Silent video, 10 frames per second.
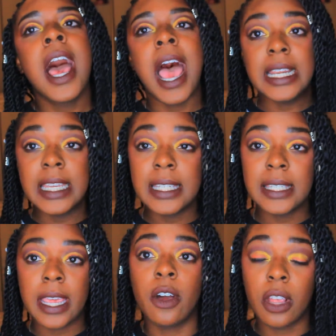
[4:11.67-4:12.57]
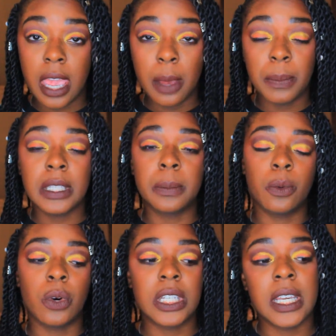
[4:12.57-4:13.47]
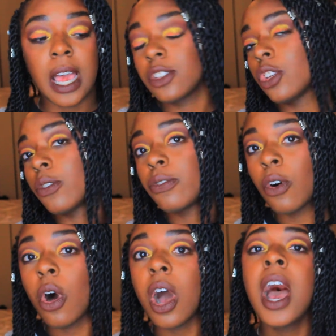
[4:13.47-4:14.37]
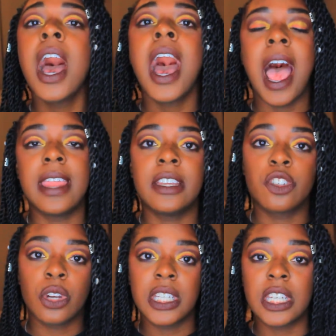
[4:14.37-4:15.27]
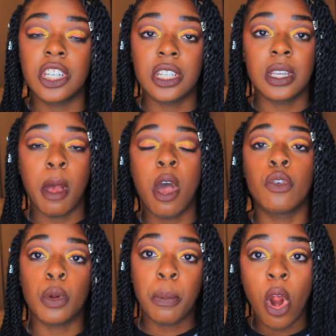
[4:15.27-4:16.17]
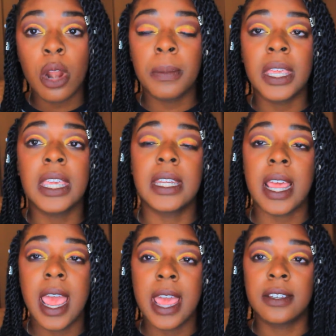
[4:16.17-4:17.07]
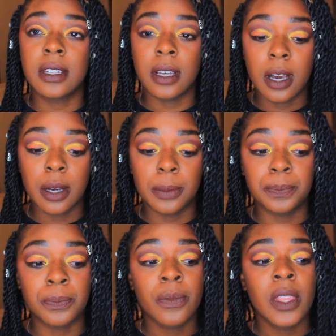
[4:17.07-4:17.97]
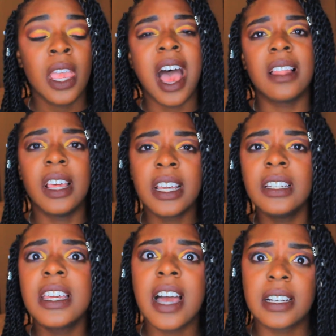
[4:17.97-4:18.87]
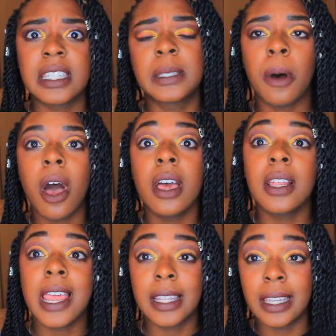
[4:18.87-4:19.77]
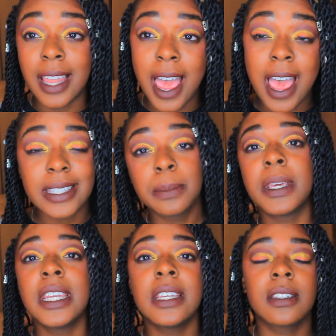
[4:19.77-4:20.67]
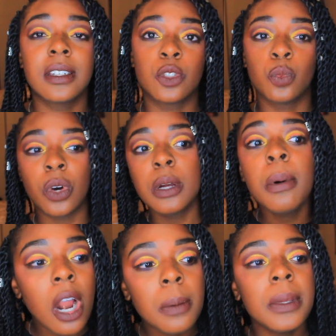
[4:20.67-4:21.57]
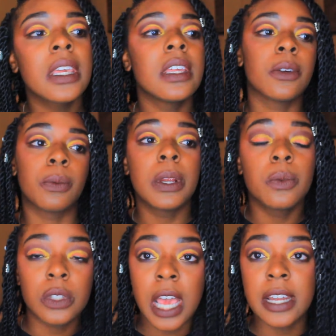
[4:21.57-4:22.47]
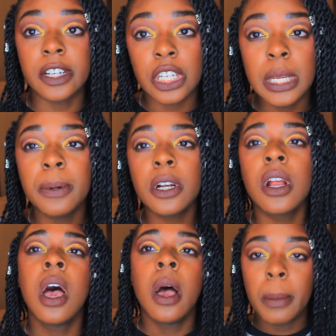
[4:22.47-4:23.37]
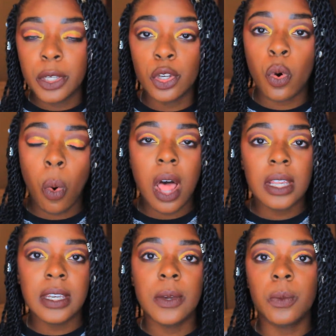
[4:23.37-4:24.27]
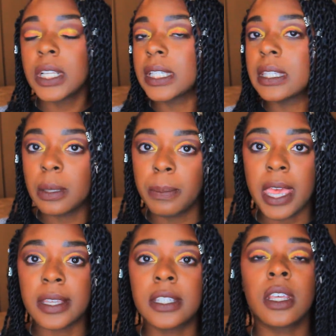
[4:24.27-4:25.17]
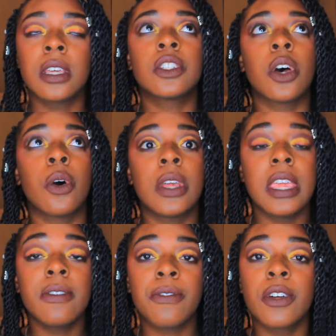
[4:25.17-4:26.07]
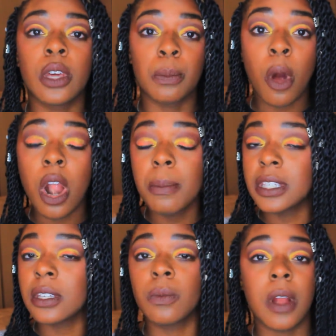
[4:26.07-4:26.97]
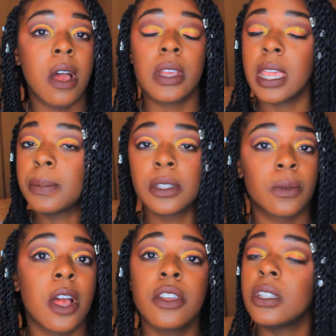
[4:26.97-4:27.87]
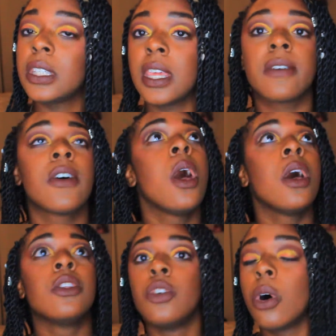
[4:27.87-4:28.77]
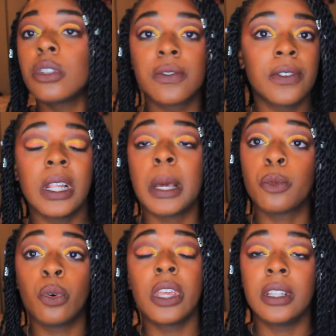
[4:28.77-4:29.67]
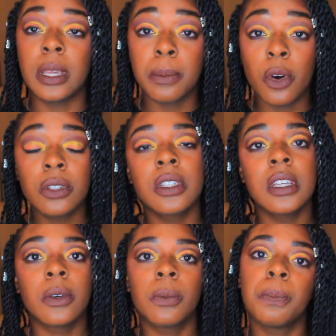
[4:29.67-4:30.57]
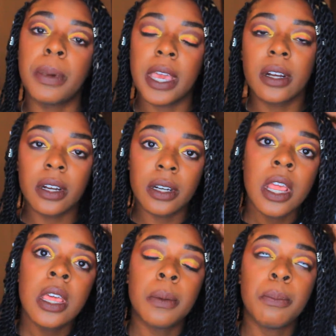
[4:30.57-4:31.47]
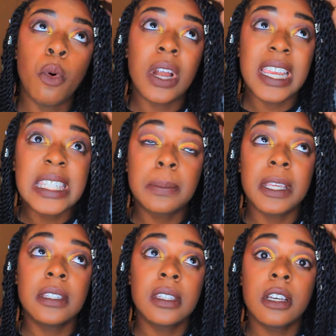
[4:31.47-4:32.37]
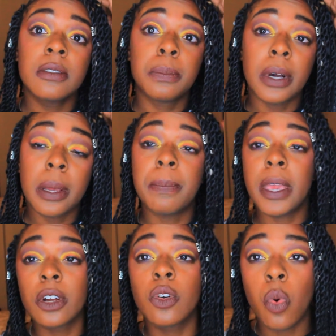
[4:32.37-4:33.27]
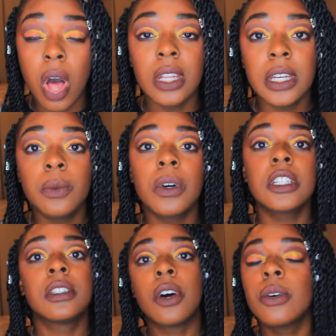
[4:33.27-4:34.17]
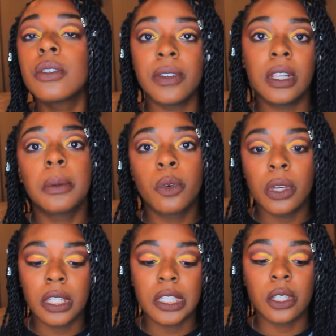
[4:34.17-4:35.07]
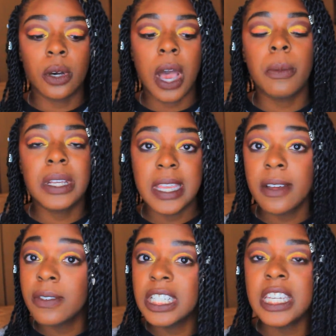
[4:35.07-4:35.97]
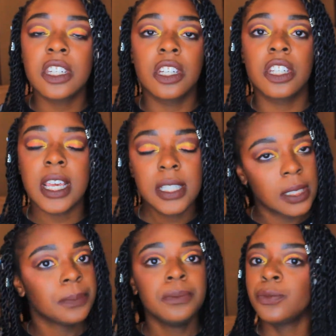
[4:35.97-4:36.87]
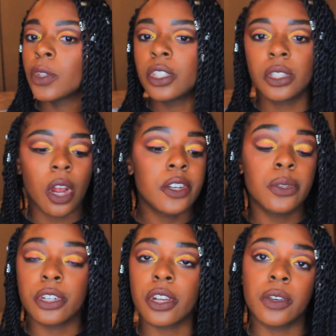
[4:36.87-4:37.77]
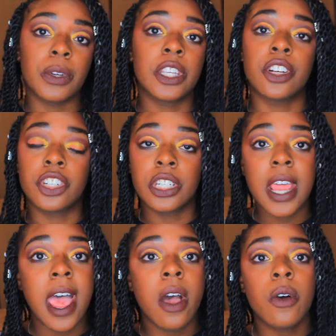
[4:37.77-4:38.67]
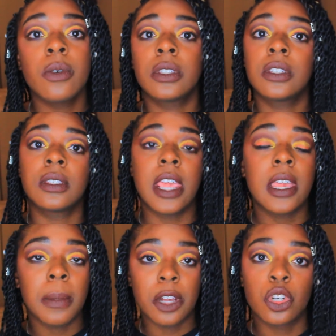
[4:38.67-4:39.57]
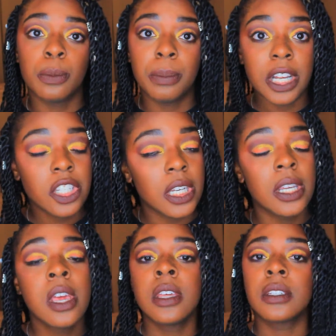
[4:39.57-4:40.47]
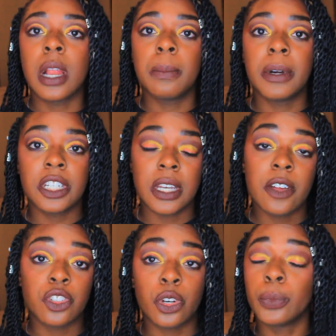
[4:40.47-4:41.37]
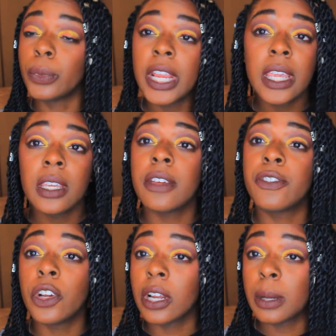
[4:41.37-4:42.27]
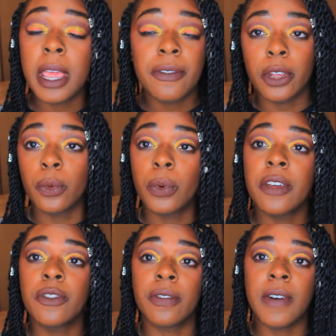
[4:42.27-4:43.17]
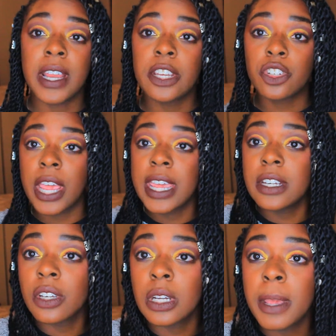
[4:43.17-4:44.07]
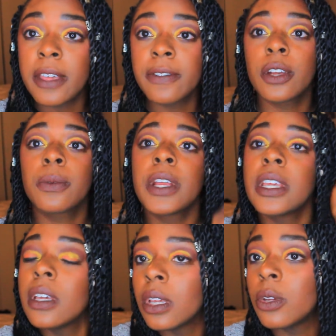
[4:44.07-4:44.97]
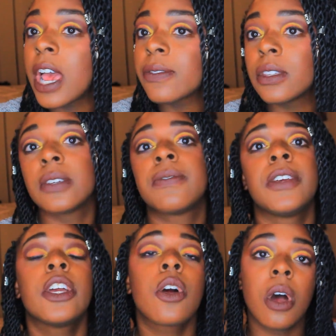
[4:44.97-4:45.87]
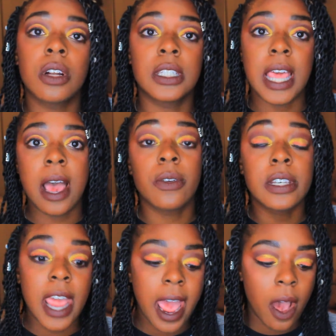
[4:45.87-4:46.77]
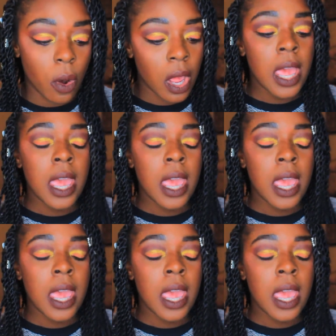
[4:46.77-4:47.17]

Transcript: I did stay on campus, but once it got to the fall, I did transition to my own apartment, and I had to, I luckily got a spot at the last minute to this one apartment, and the rent was kind of cheaper, but the quality wasn't the best. So even for the apartments around campus, around UCF, those fill up quickly. Mostly the better, more expensive, but better quality ones, those fill up quickly. So I would definitely suggest start doing your research now. Think about your budget. Start budgeting out your rent. If you're going to pay for your rent, if your financial aid is going to pay for your rent, you have to figure all this out now.